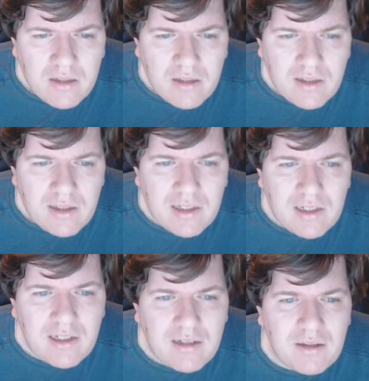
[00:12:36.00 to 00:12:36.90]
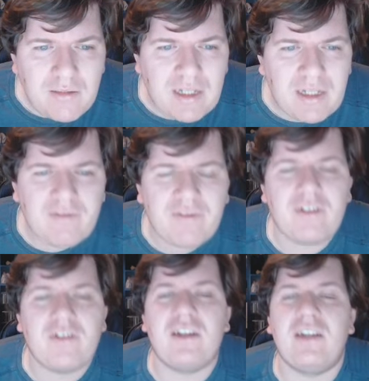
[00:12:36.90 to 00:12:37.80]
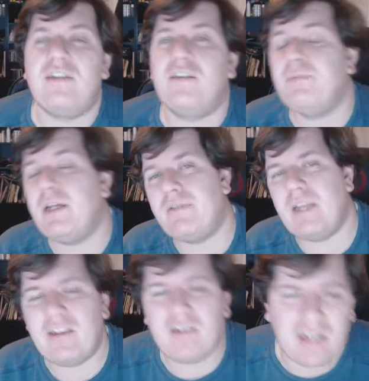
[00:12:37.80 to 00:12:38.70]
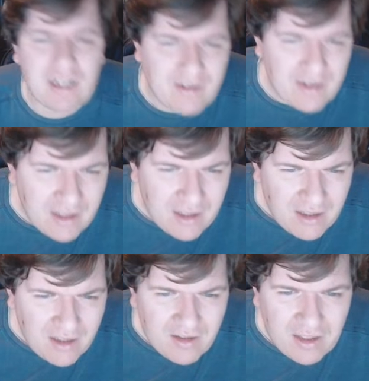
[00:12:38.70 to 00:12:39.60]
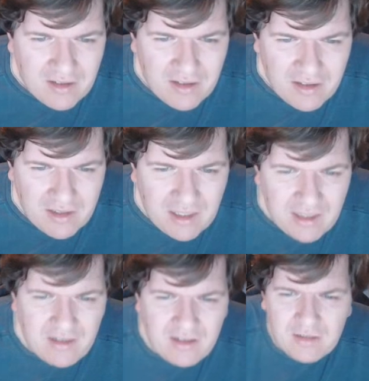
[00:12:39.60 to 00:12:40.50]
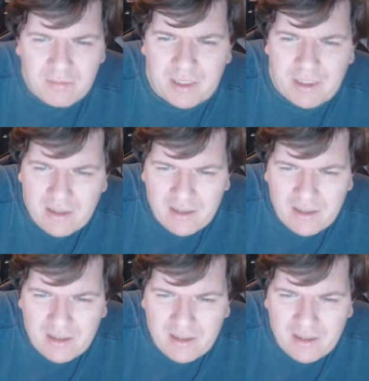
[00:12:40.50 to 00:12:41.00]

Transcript: yeah, I need to make a few changes, but it's okay. Okay, so this should be